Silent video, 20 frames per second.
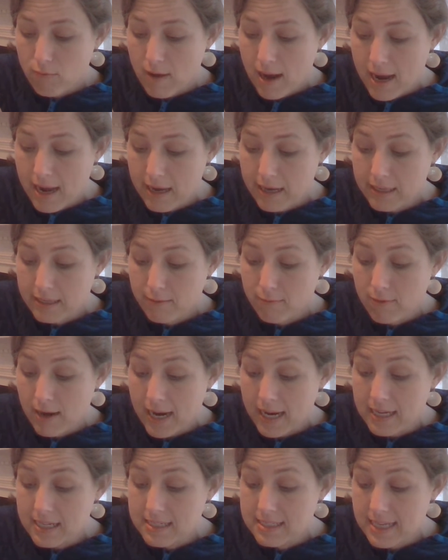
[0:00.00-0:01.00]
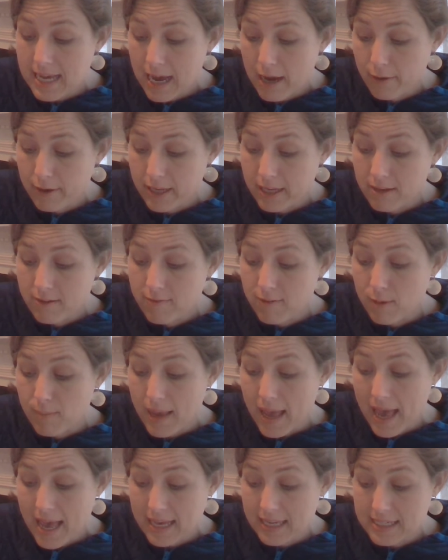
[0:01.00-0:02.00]
ran down it from
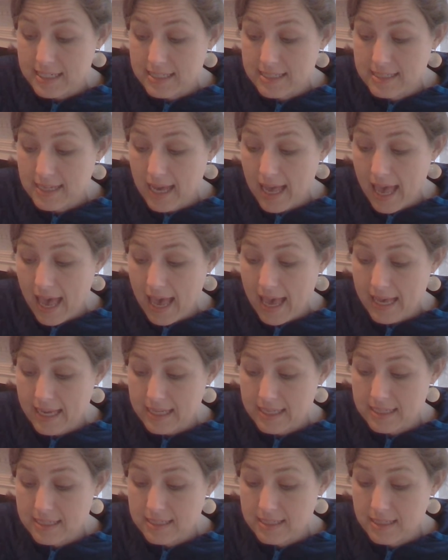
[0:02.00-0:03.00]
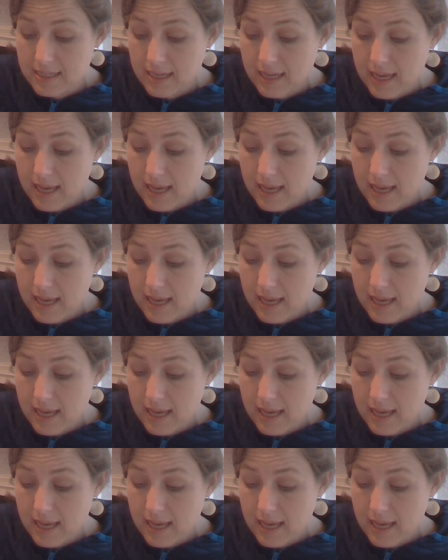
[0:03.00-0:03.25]
end to end,